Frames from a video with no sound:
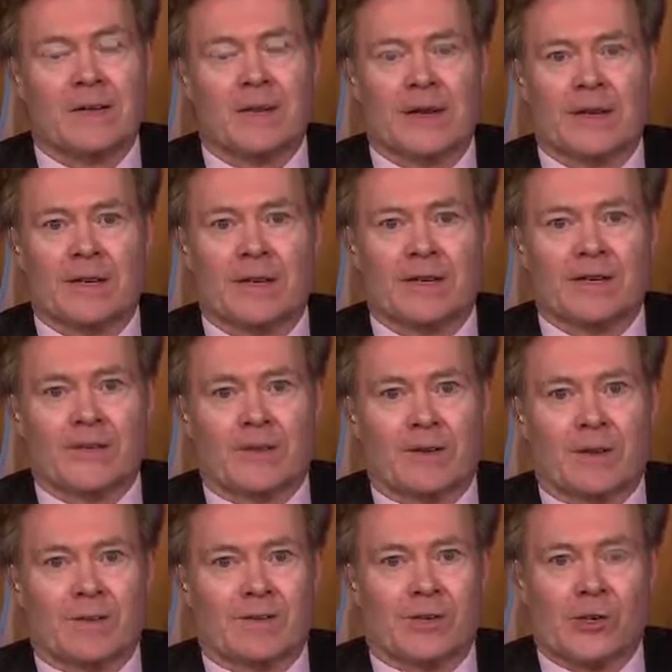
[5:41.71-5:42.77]
There is
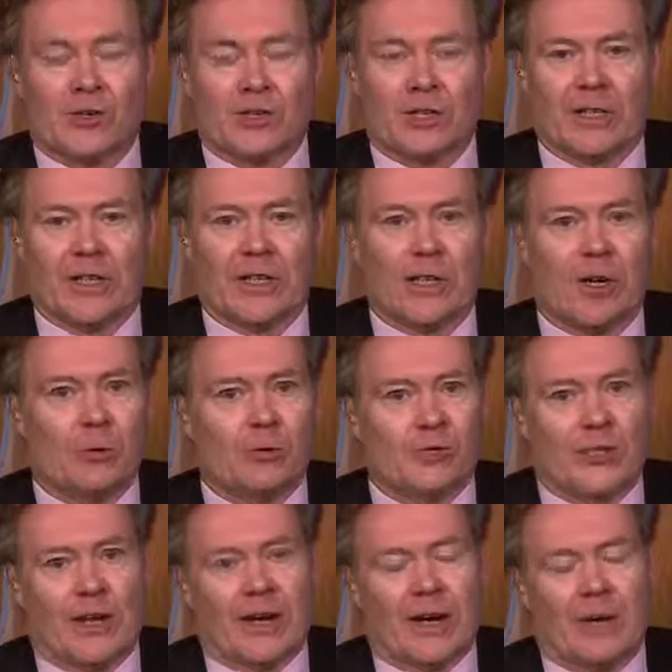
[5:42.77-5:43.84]
virtually no
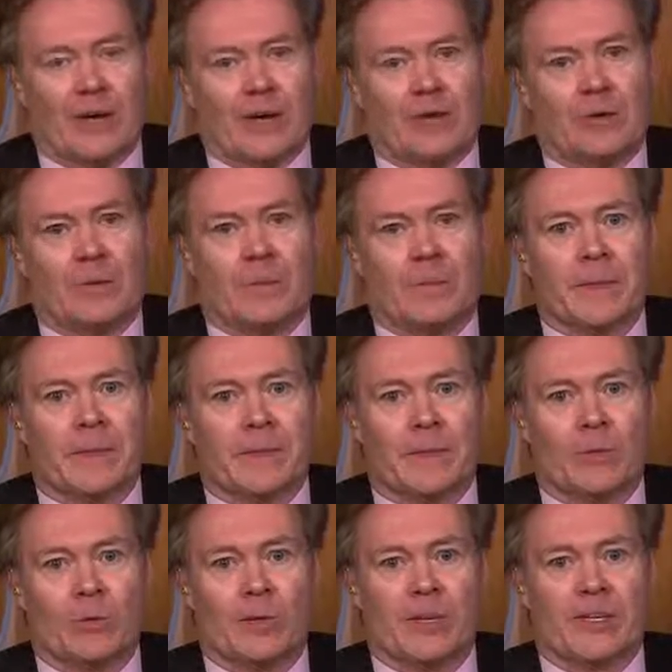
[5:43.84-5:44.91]
scenario
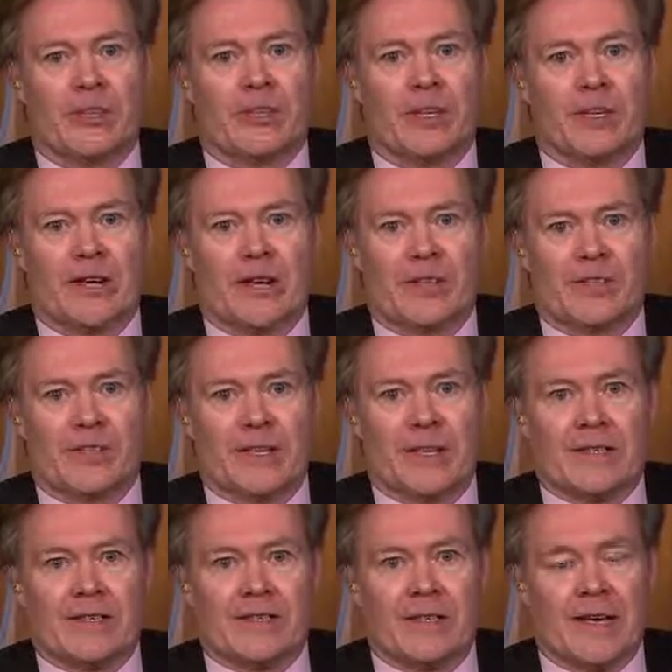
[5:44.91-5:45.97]
in which the United
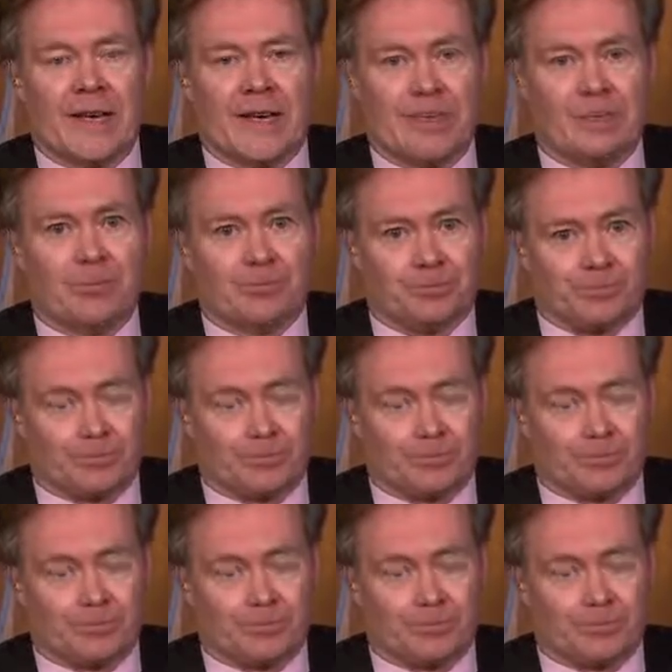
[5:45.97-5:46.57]
States can